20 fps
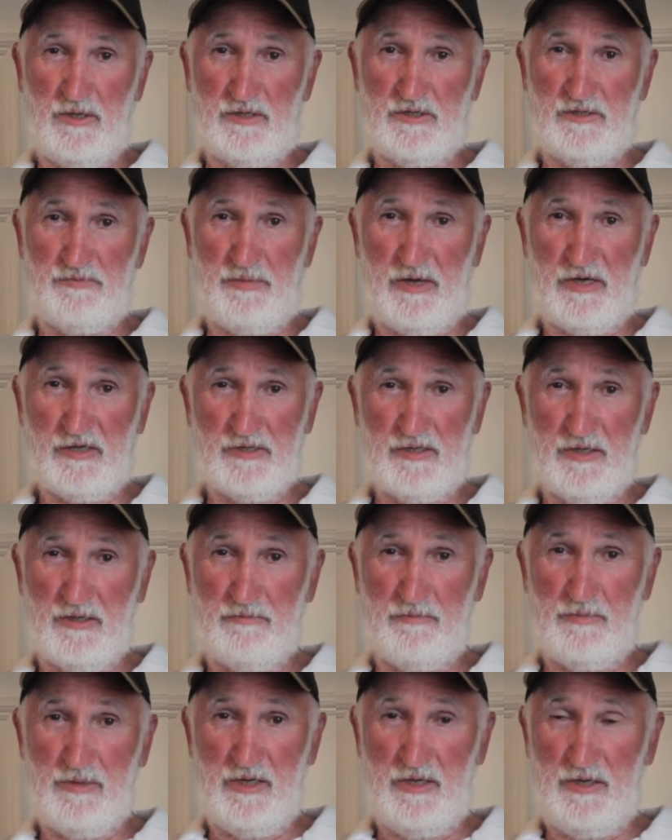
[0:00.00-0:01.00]

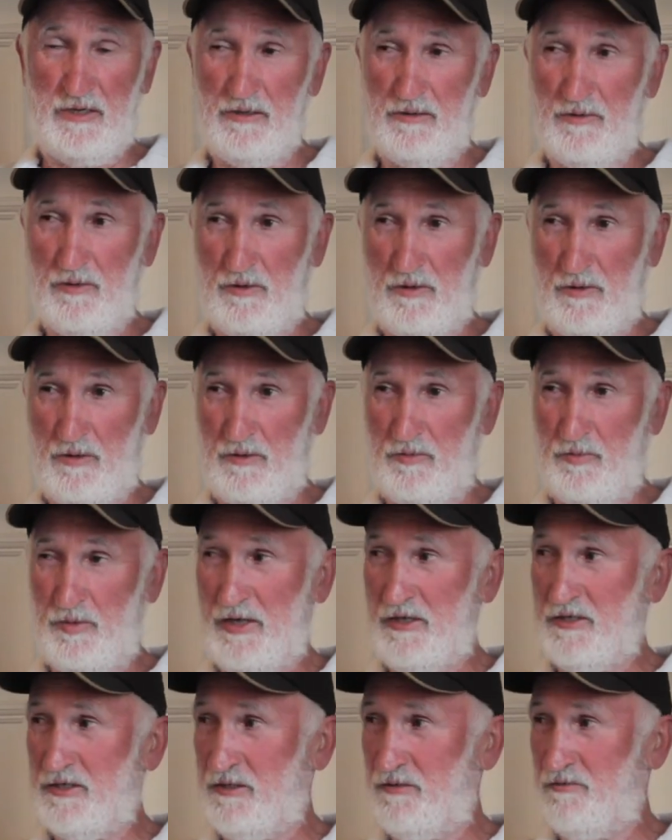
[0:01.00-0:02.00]
expecting me or
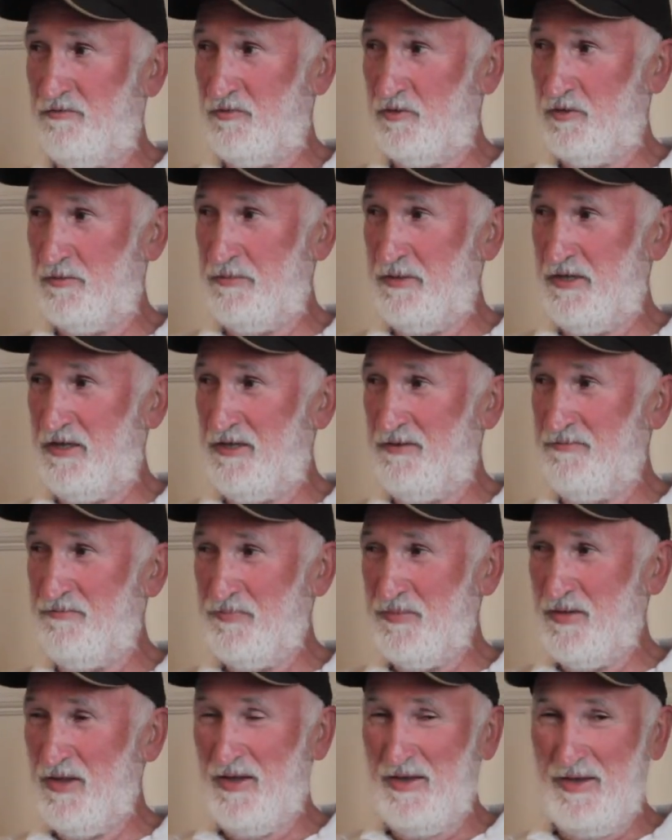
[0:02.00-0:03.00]
waiting for me
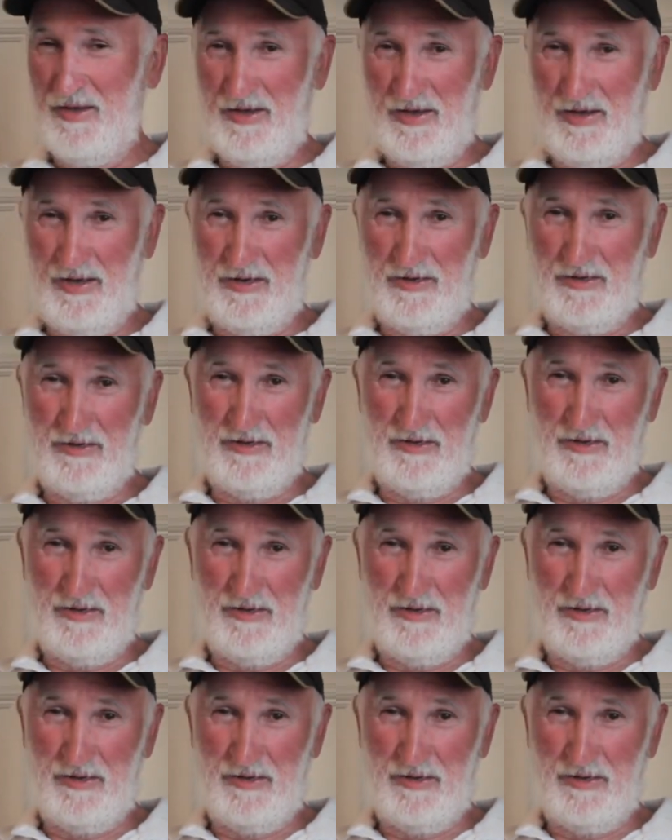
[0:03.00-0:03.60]
and